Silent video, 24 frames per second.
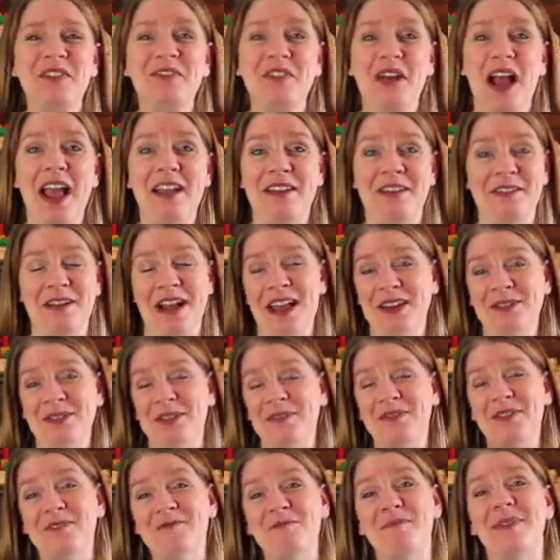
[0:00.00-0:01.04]
I don't know
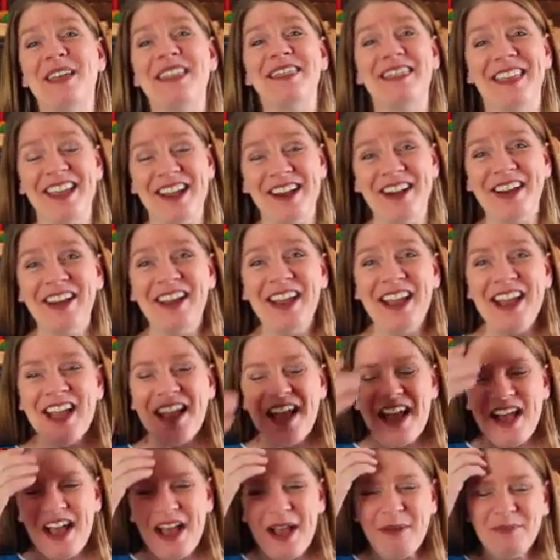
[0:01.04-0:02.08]
if you've been there,
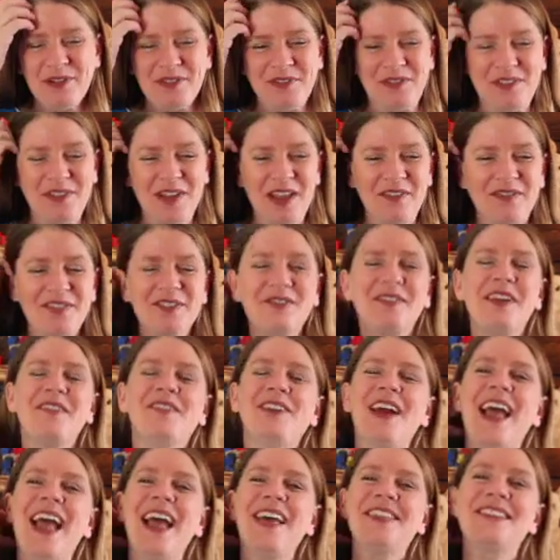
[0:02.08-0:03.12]
or if you've ever
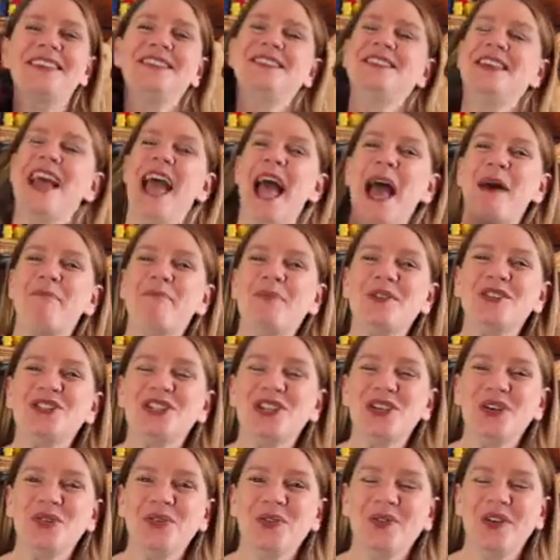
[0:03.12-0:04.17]
had this happen
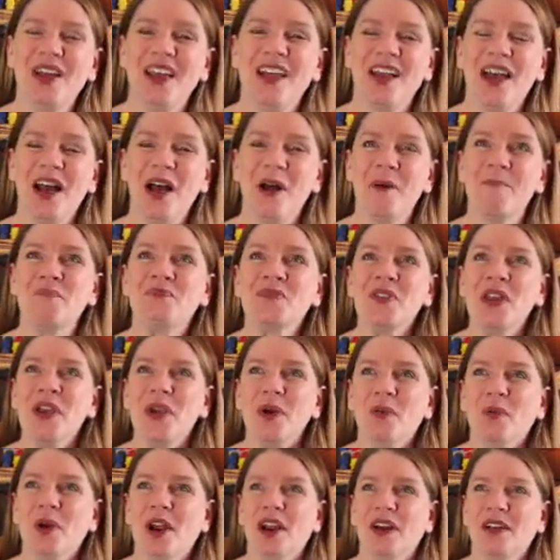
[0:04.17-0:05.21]
to you,
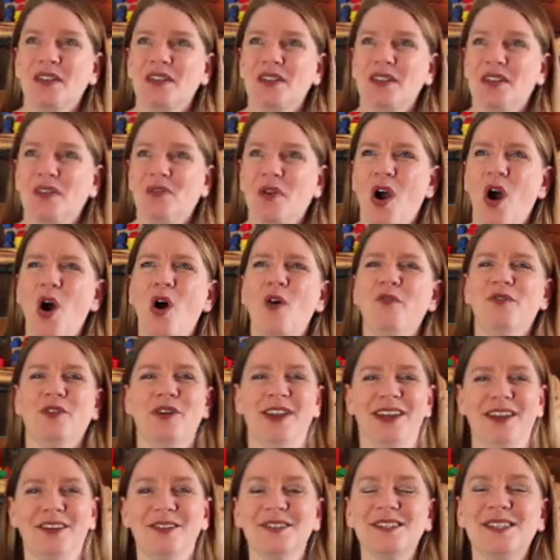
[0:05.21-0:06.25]
where you
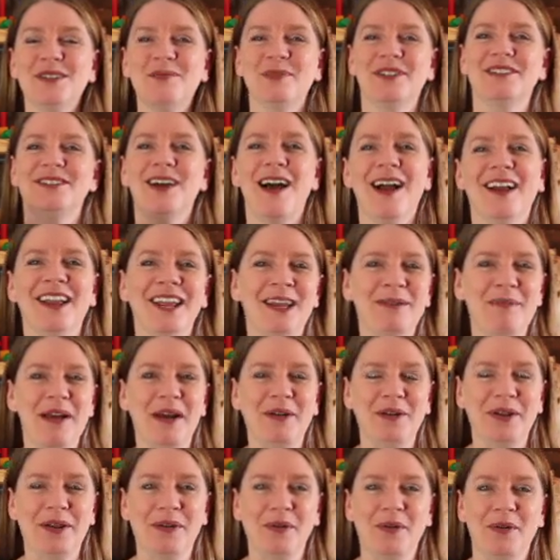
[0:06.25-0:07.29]
overhear someone talking
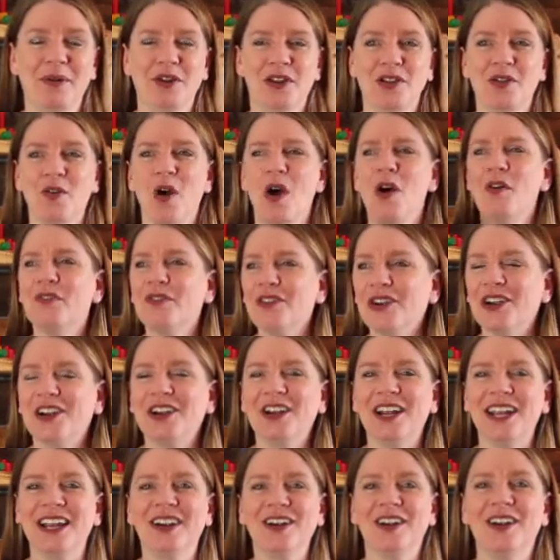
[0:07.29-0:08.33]
about you, or you
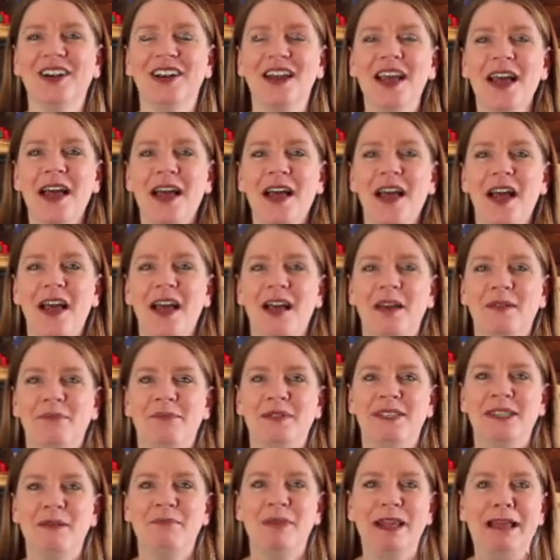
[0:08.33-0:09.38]
overhear
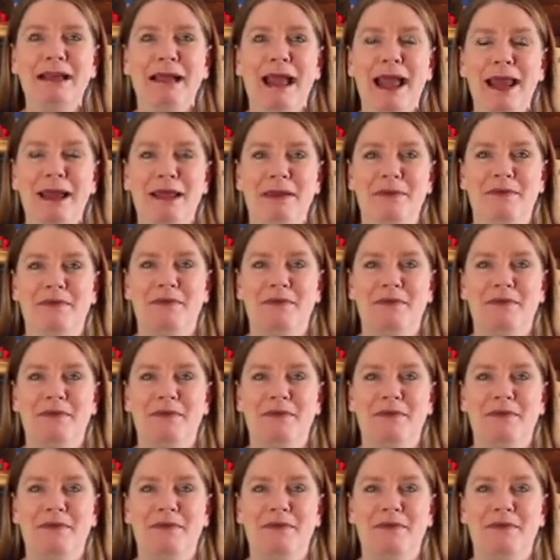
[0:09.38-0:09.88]
somebody kind of